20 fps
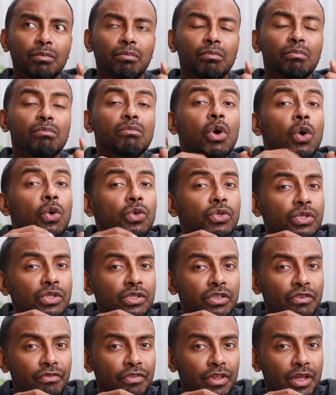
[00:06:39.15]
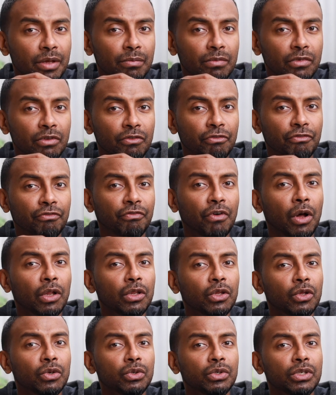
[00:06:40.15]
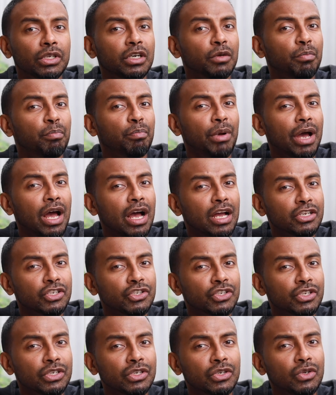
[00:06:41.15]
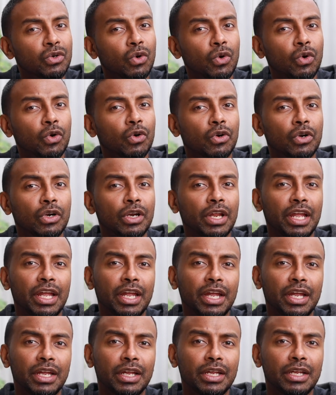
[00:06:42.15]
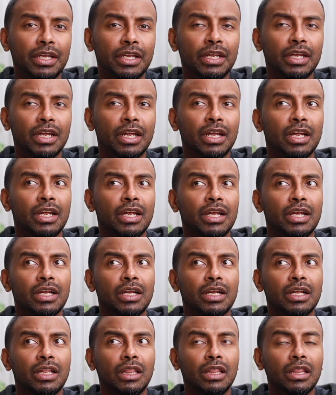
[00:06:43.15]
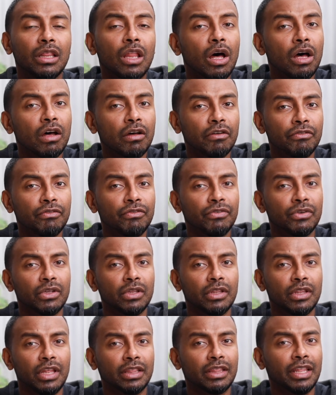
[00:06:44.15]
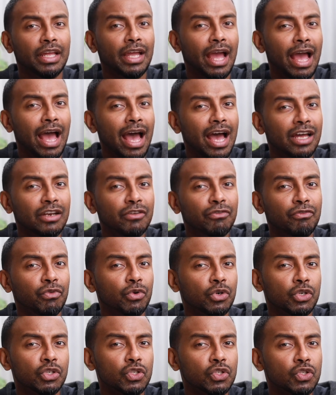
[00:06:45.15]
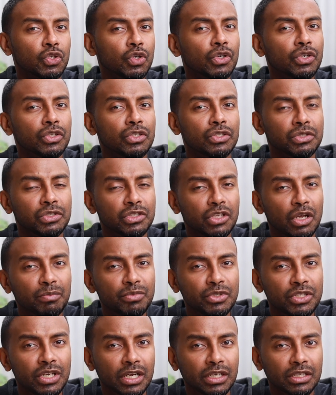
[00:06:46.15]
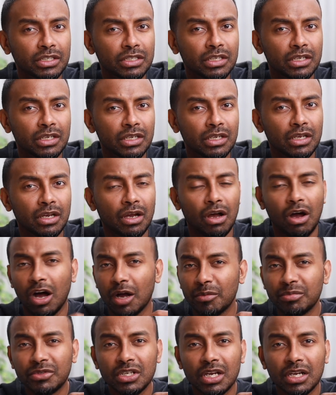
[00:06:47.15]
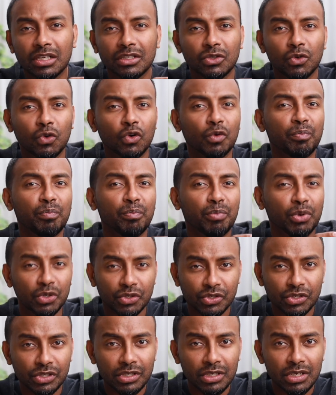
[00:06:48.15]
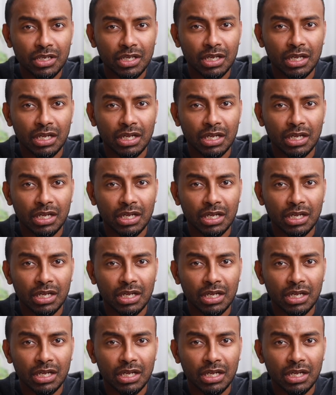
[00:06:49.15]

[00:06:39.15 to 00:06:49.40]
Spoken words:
Most of them followed a passion or a love that they had for a certain subject, object, or person,